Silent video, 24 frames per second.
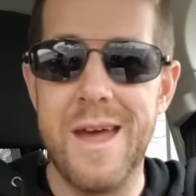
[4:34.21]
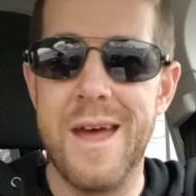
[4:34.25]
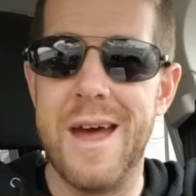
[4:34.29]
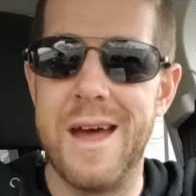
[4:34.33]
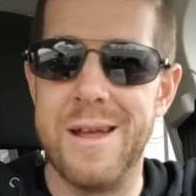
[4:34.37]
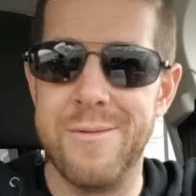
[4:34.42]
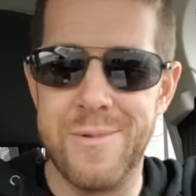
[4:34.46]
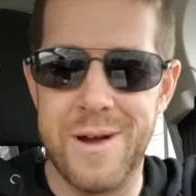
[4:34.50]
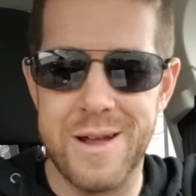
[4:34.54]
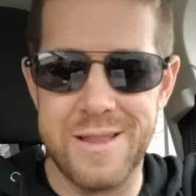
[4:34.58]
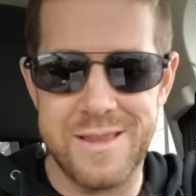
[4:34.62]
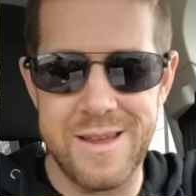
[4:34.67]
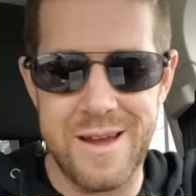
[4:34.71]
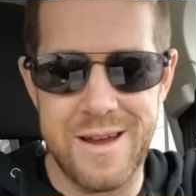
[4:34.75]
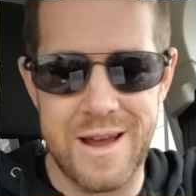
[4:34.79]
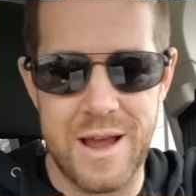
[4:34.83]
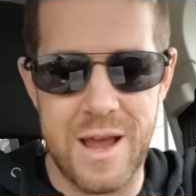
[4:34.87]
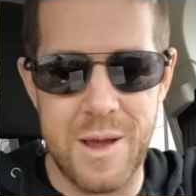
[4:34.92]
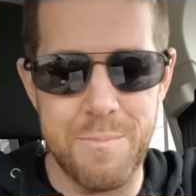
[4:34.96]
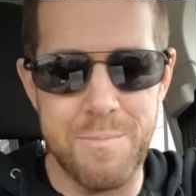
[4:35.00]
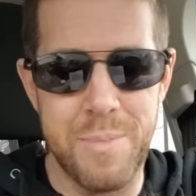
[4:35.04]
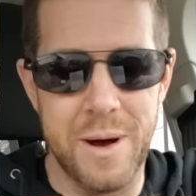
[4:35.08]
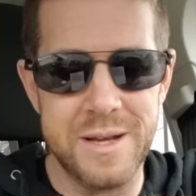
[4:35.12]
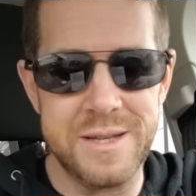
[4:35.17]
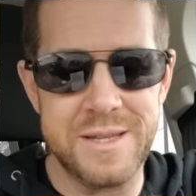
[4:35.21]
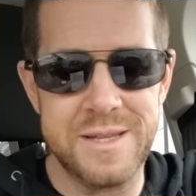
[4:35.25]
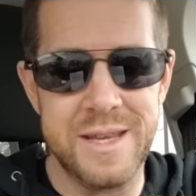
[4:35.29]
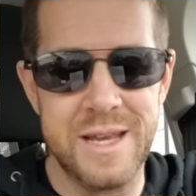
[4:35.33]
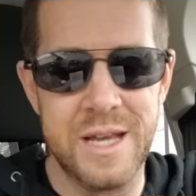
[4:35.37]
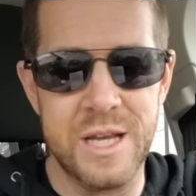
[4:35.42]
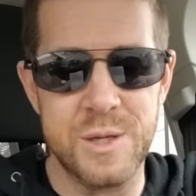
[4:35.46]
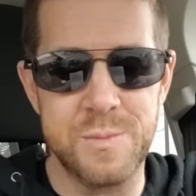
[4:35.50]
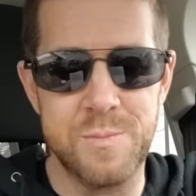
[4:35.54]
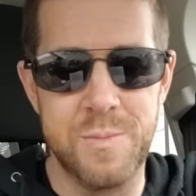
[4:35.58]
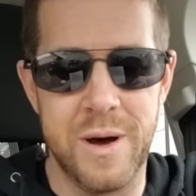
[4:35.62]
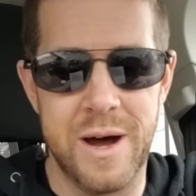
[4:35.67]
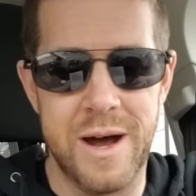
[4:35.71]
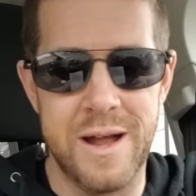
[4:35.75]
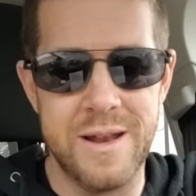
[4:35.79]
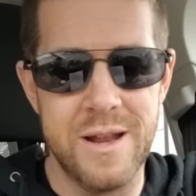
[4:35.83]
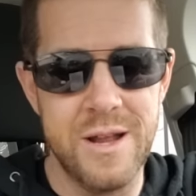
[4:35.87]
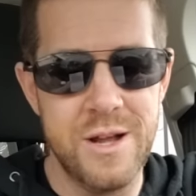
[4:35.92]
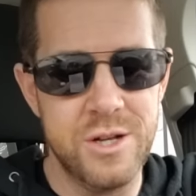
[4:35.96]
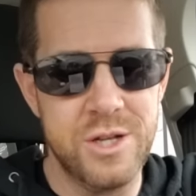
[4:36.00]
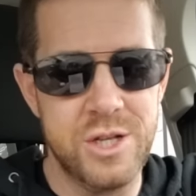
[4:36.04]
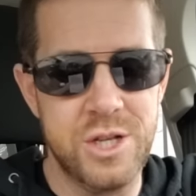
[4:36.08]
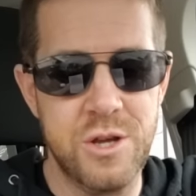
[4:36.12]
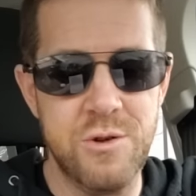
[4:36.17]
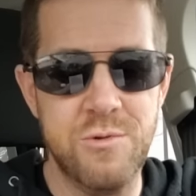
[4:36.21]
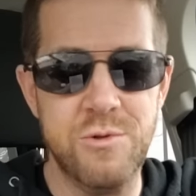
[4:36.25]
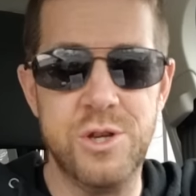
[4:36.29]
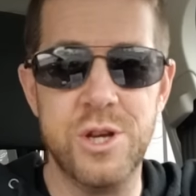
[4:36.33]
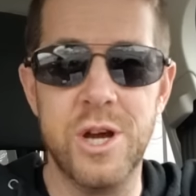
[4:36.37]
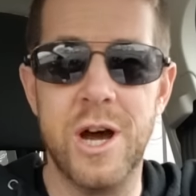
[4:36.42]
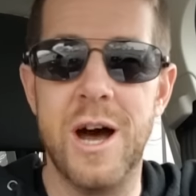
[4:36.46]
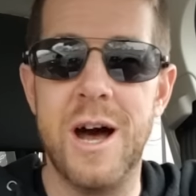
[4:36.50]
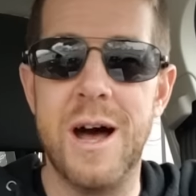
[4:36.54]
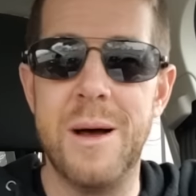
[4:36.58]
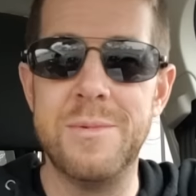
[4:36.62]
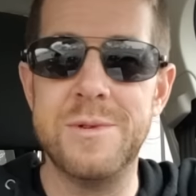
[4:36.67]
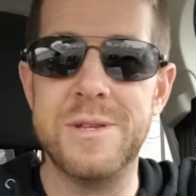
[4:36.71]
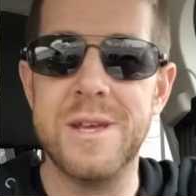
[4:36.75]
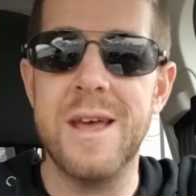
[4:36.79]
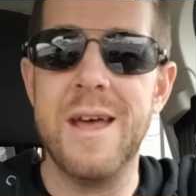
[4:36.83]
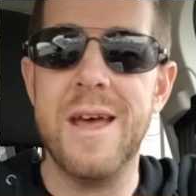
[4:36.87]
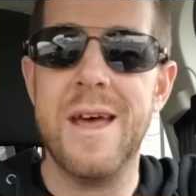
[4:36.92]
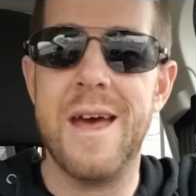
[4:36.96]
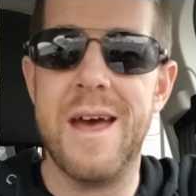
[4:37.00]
And right there, busting his butt, two jobs.